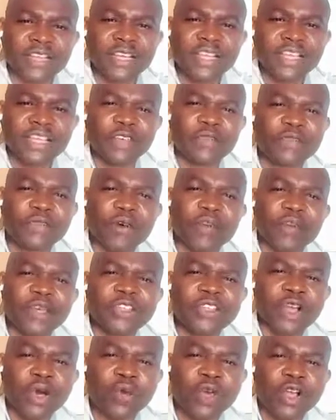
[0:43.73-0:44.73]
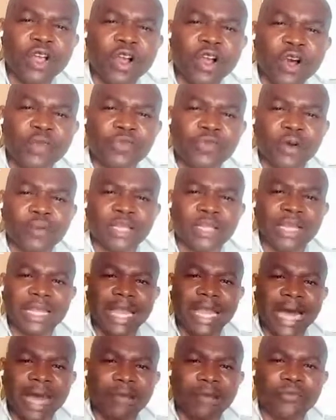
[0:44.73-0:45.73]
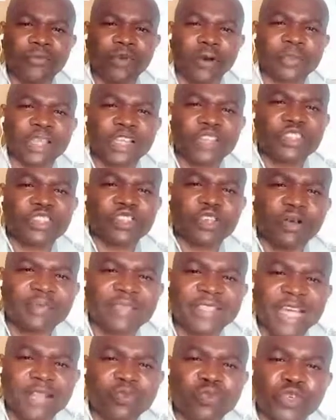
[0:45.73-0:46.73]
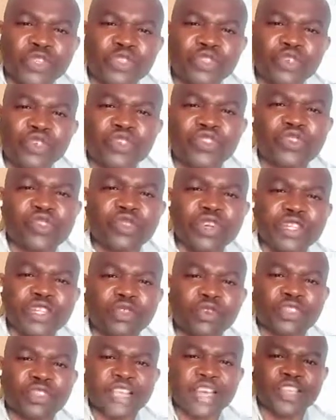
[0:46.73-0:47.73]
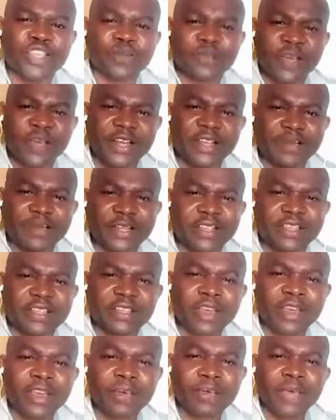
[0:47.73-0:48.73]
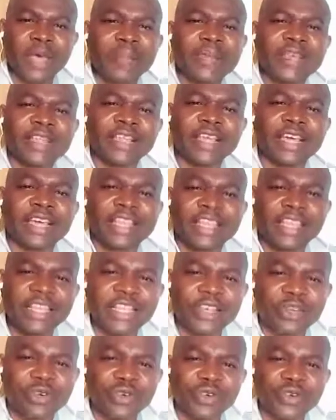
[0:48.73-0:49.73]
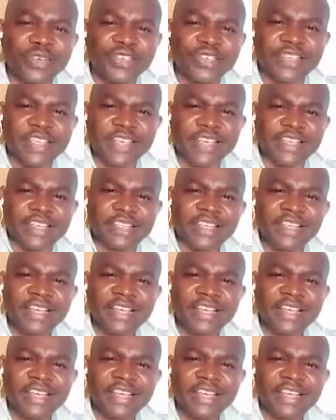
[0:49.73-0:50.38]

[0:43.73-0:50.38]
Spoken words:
the information we got from the lab, from the subject we used during those experiments, maybe in a clinical research.